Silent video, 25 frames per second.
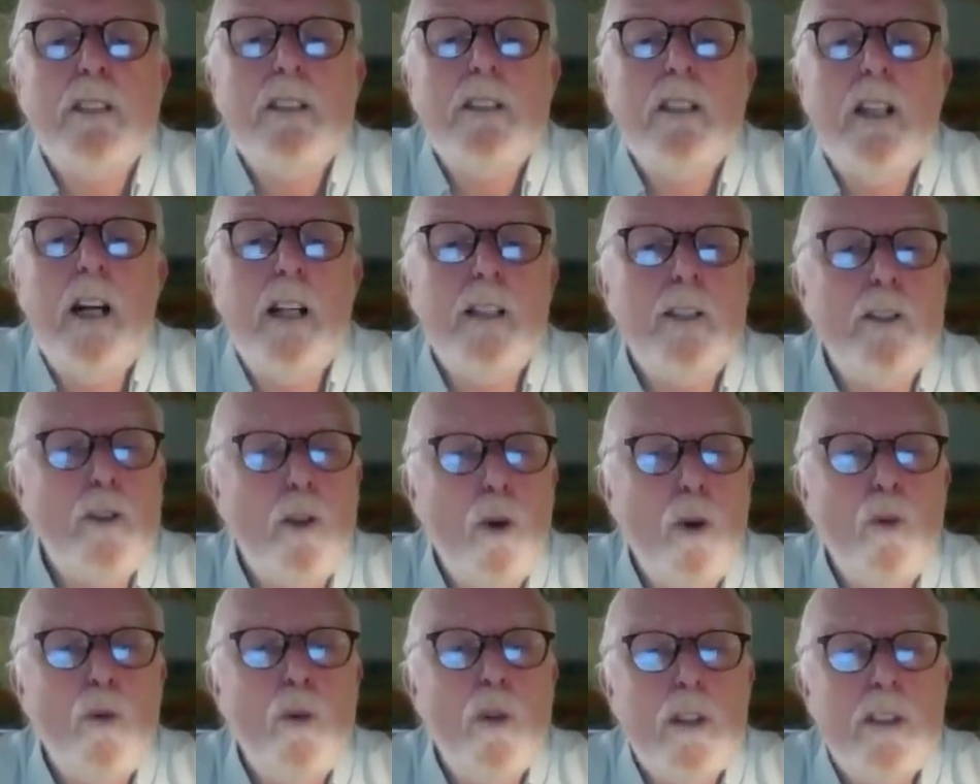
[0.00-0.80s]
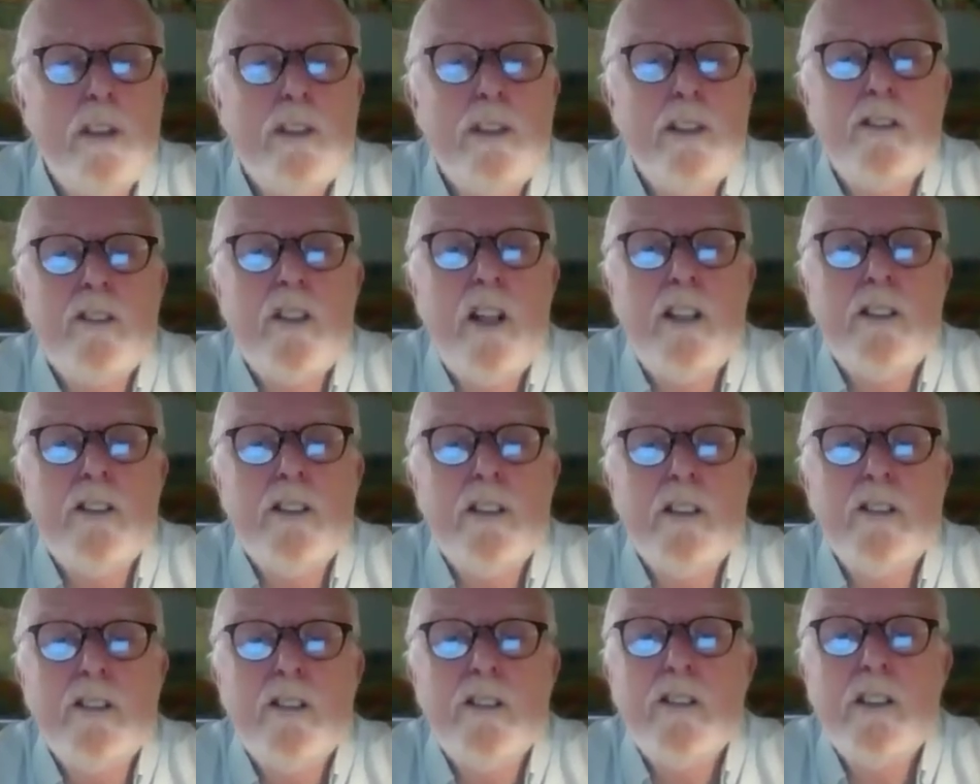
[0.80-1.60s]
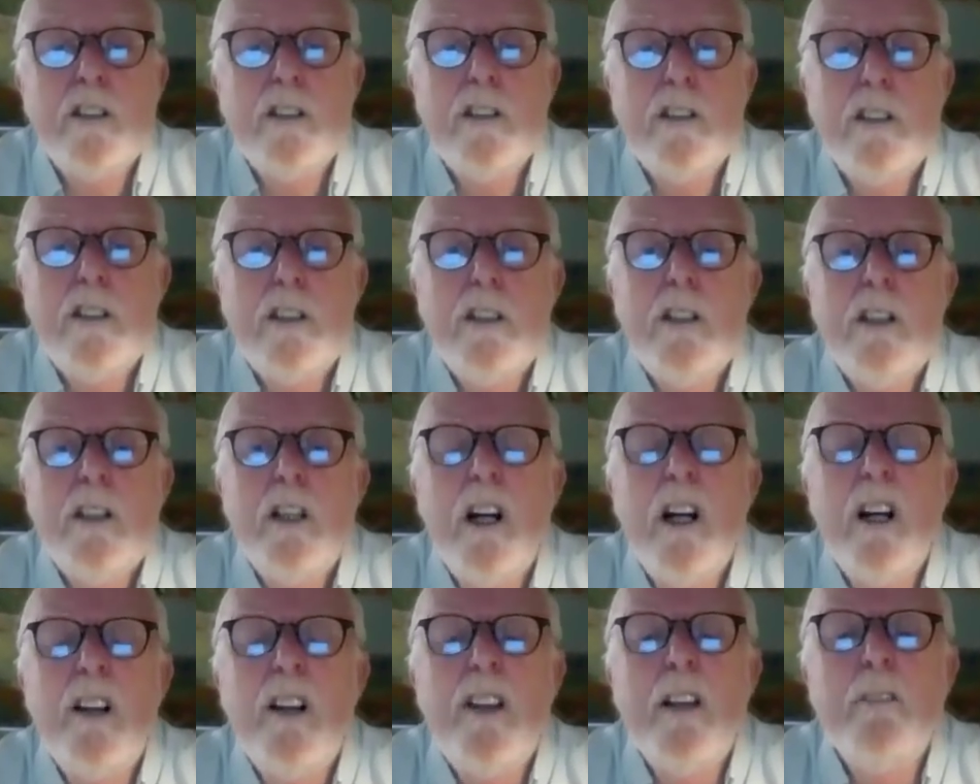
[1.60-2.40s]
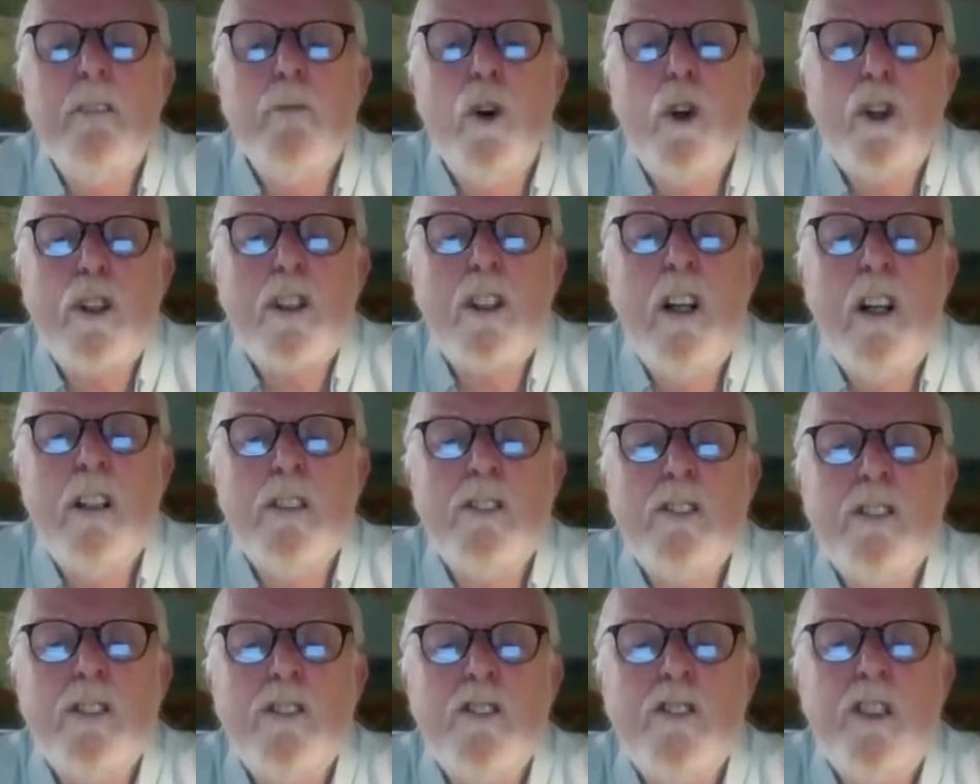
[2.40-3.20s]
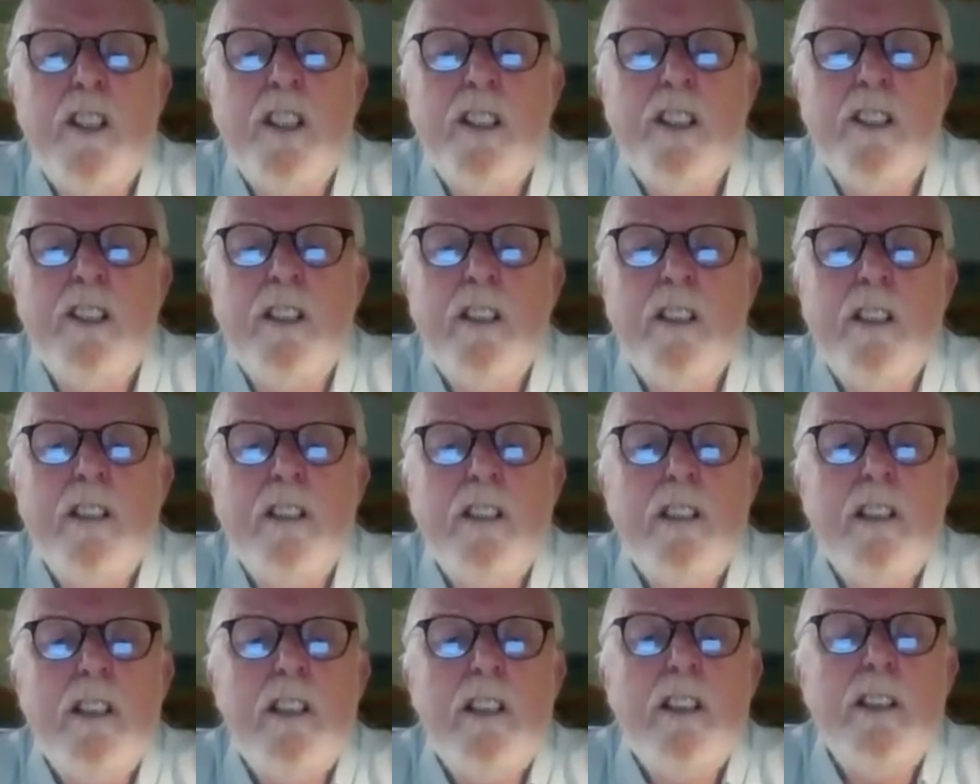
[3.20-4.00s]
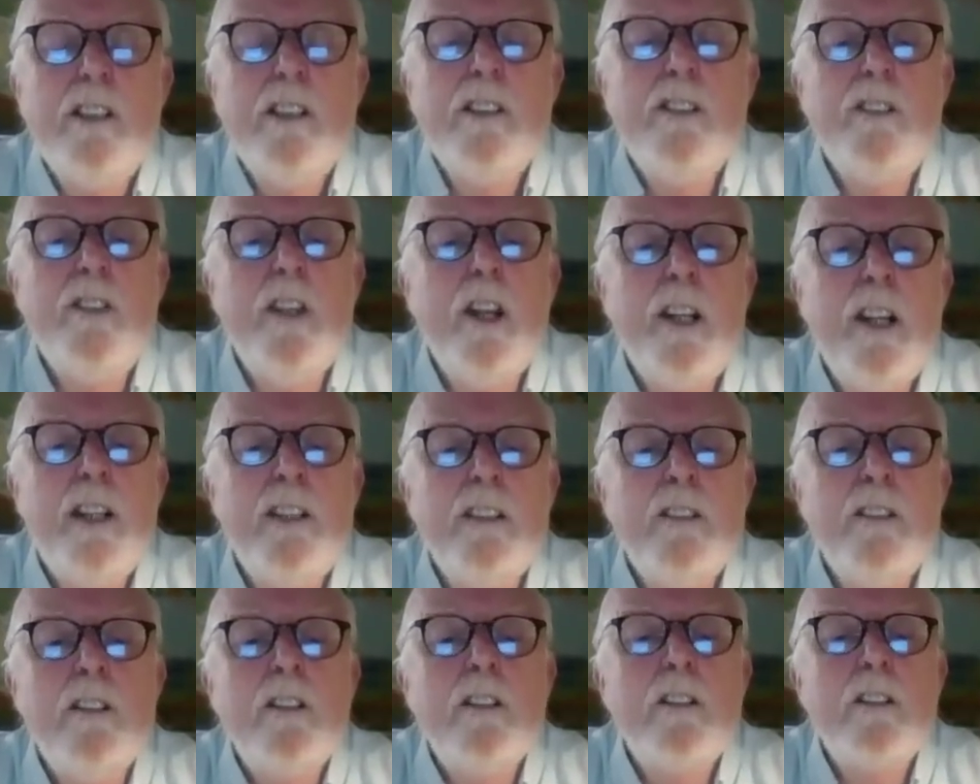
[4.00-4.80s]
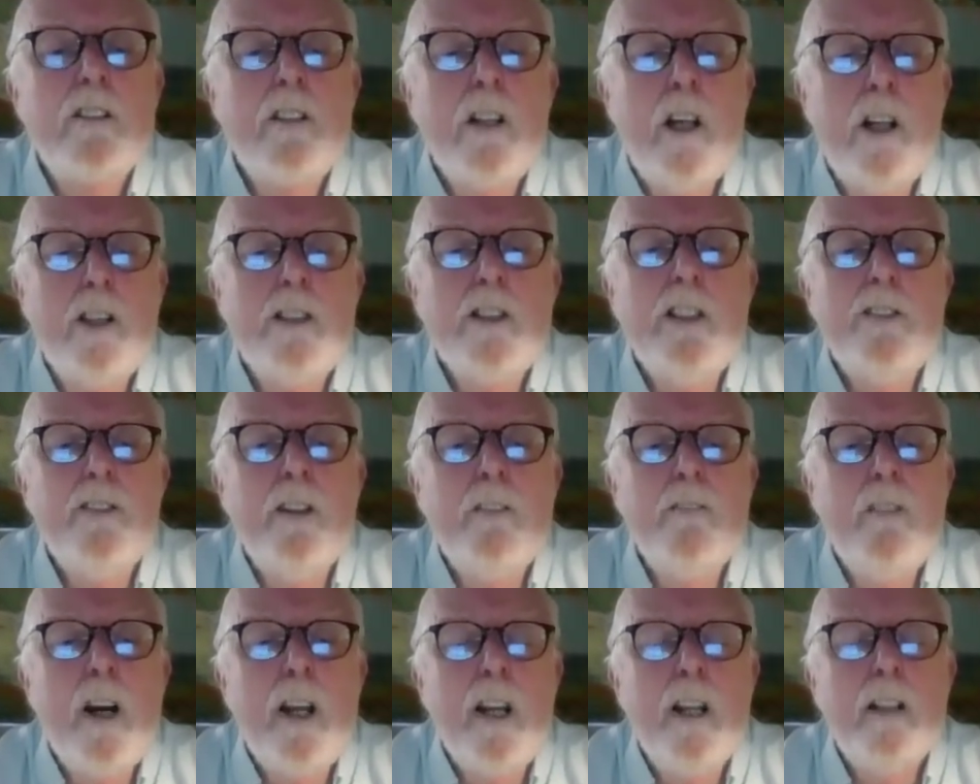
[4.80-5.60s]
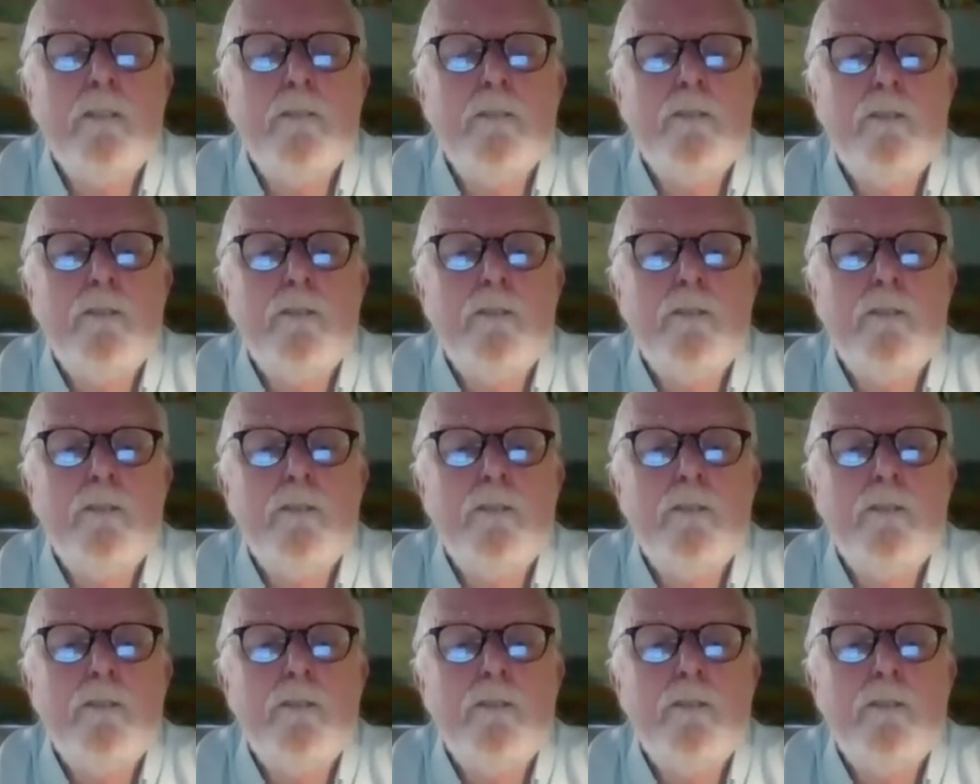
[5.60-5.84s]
And nowhere in the census are they more concentrated than in County Fermanagh.